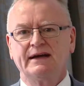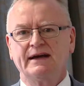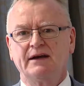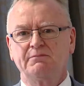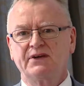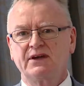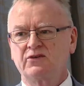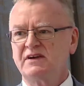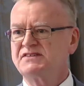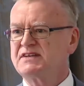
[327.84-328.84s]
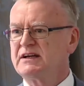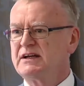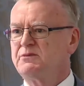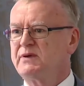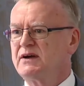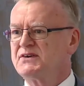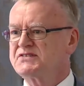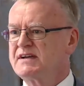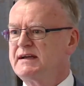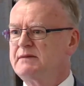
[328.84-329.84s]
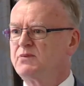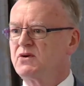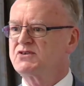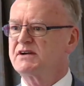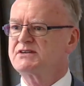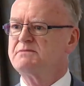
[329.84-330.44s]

But increasingly, we are seeing projects